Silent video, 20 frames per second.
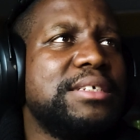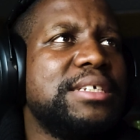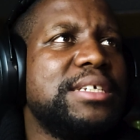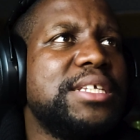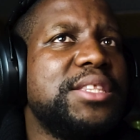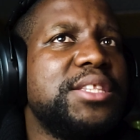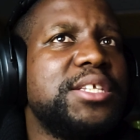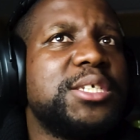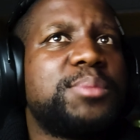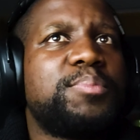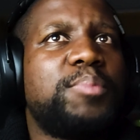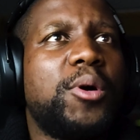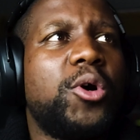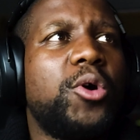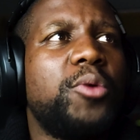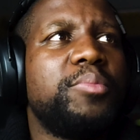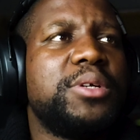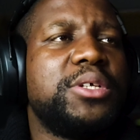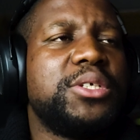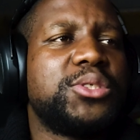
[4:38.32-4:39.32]
in this
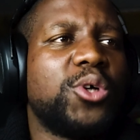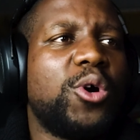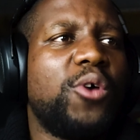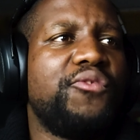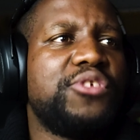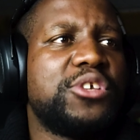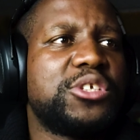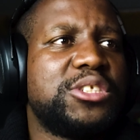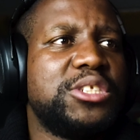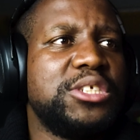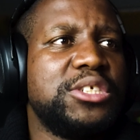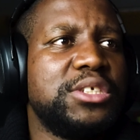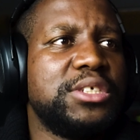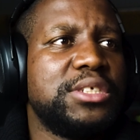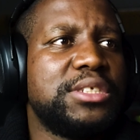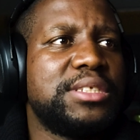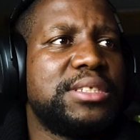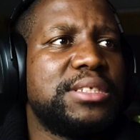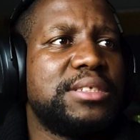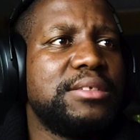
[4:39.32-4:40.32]
poem he's obviously
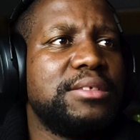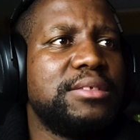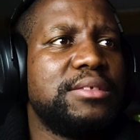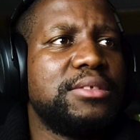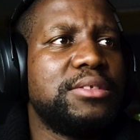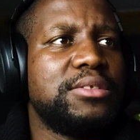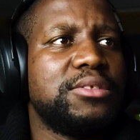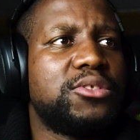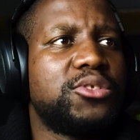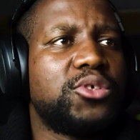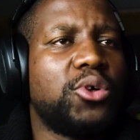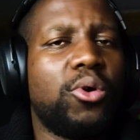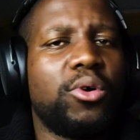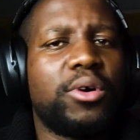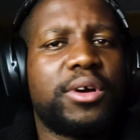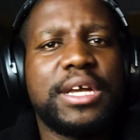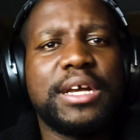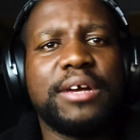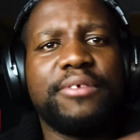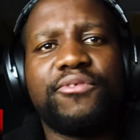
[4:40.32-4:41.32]

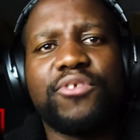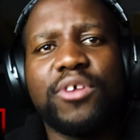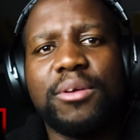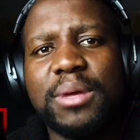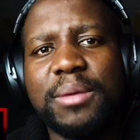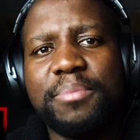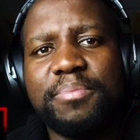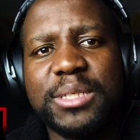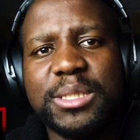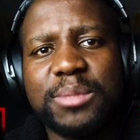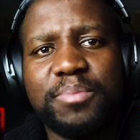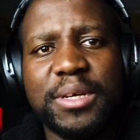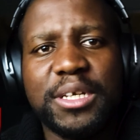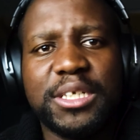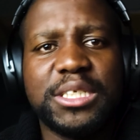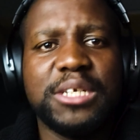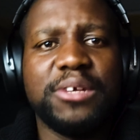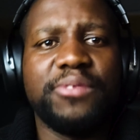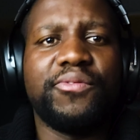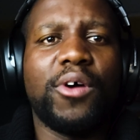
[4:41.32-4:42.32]
talking from a
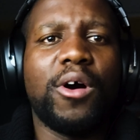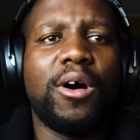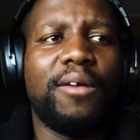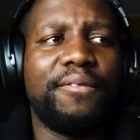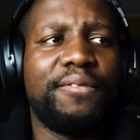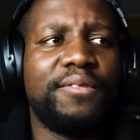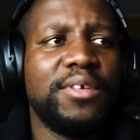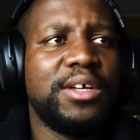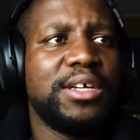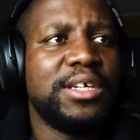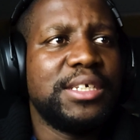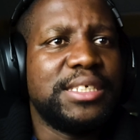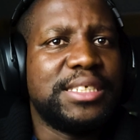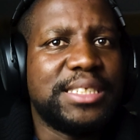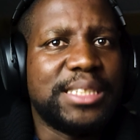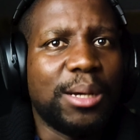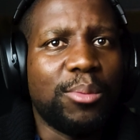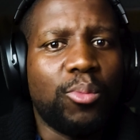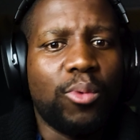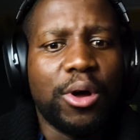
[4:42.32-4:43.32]
perspective of
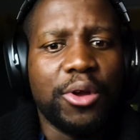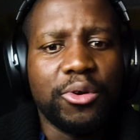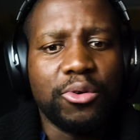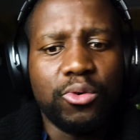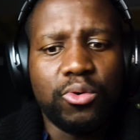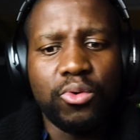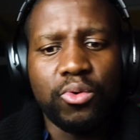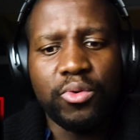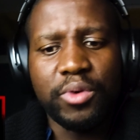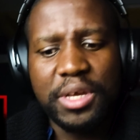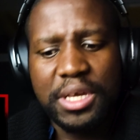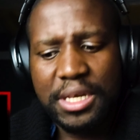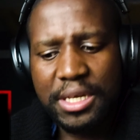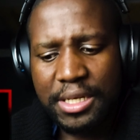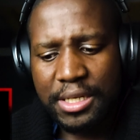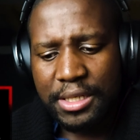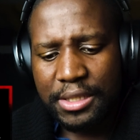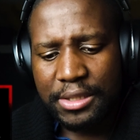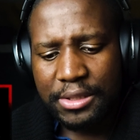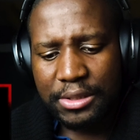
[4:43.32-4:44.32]
someone who
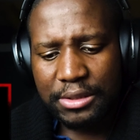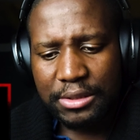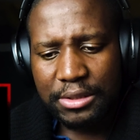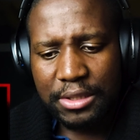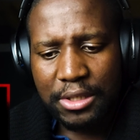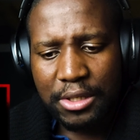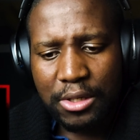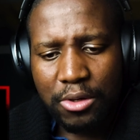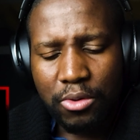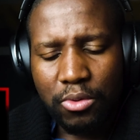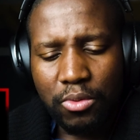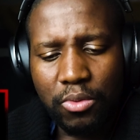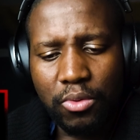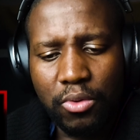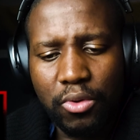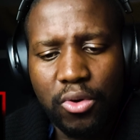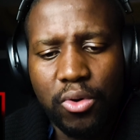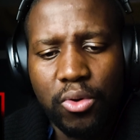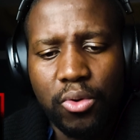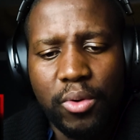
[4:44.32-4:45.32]
is
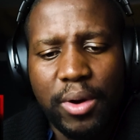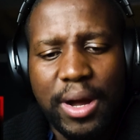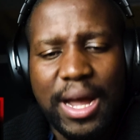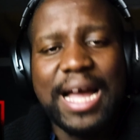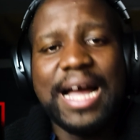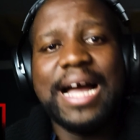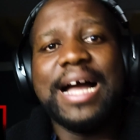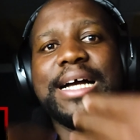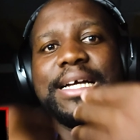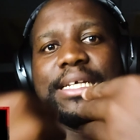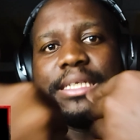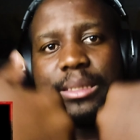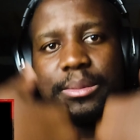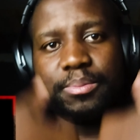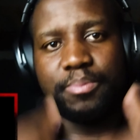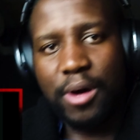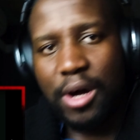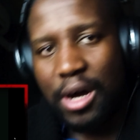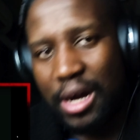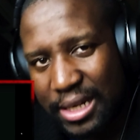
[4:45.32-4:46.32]
who has
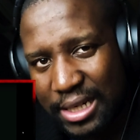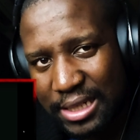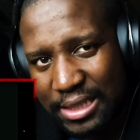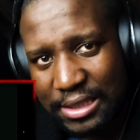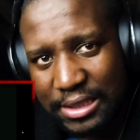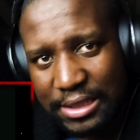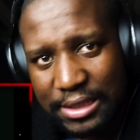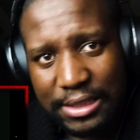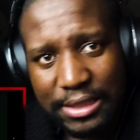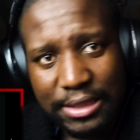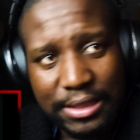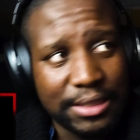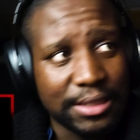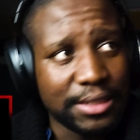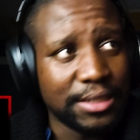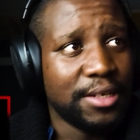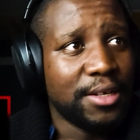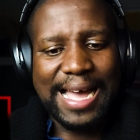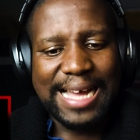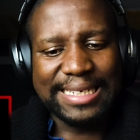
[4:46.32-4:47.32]

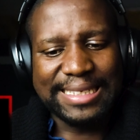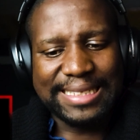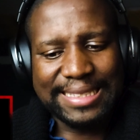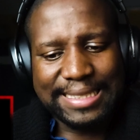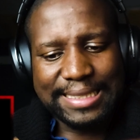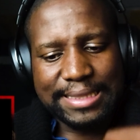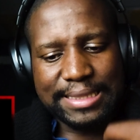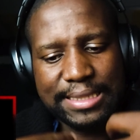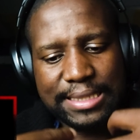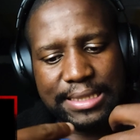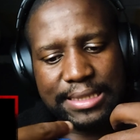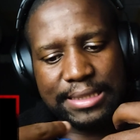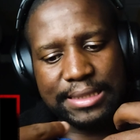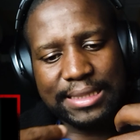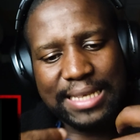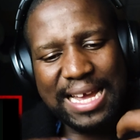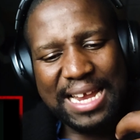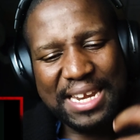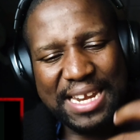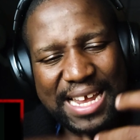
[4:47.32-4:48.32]
Parkinson's. And this
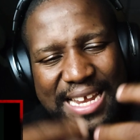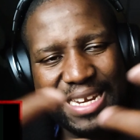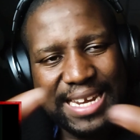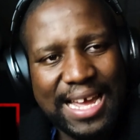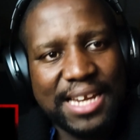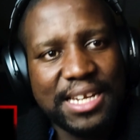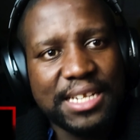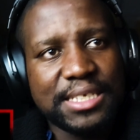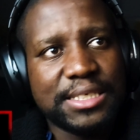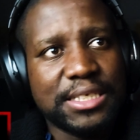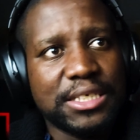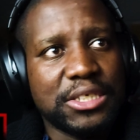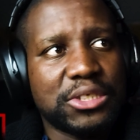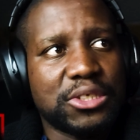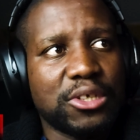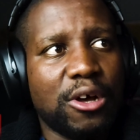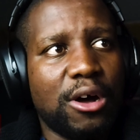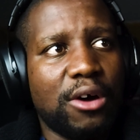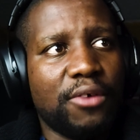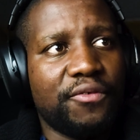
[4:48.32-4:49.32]
is an
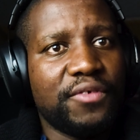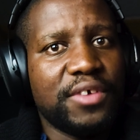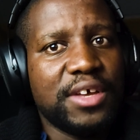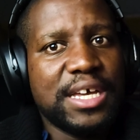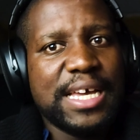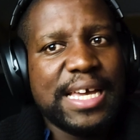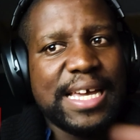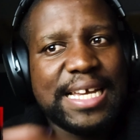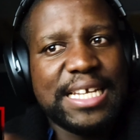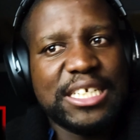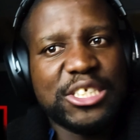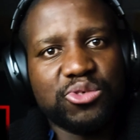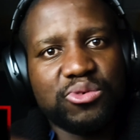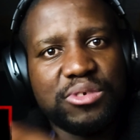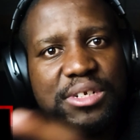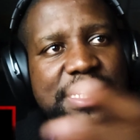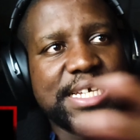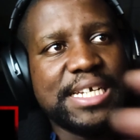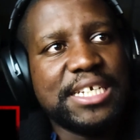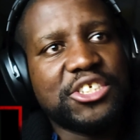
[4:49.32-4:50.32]
analysis of his
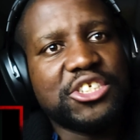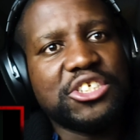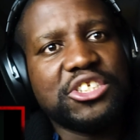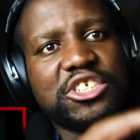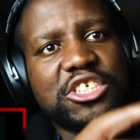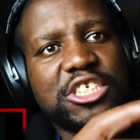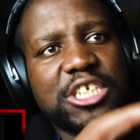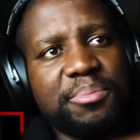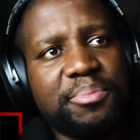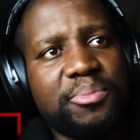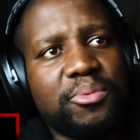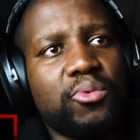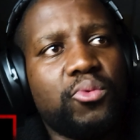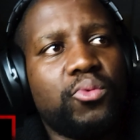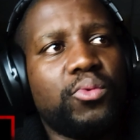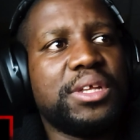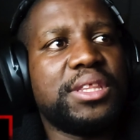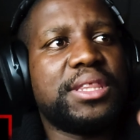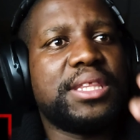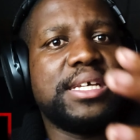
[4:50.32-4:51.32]
relationship
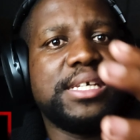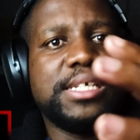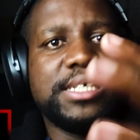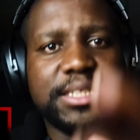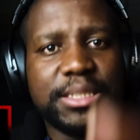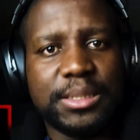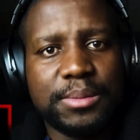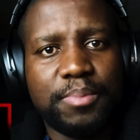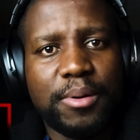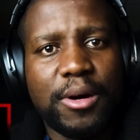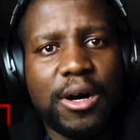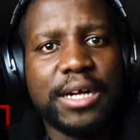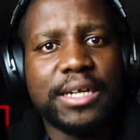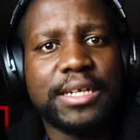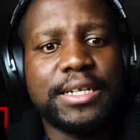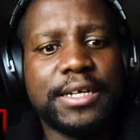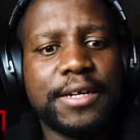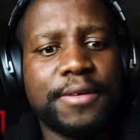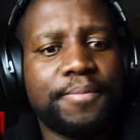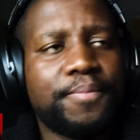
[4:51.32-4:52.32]
with his
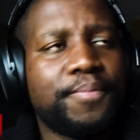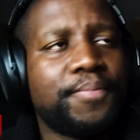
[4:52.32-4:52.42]
partner.